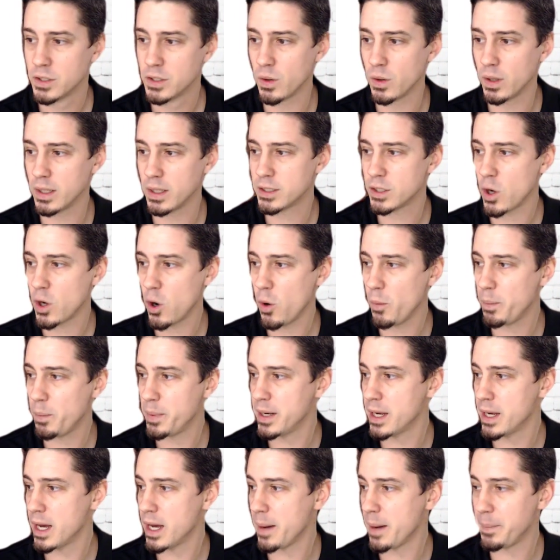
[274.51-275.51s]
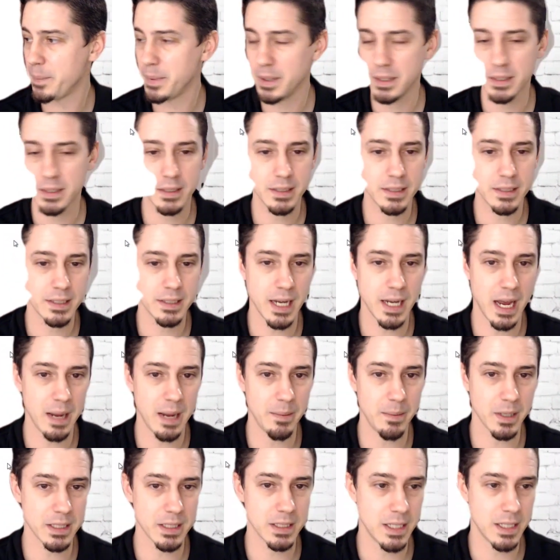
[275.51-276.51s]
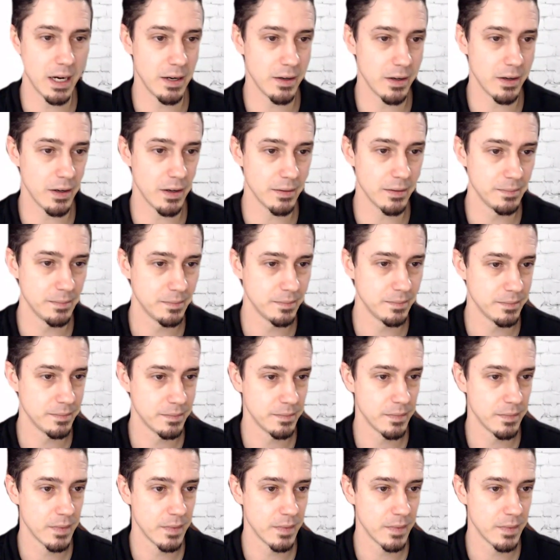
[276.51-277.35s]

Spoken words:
So let's open up TimeXtender.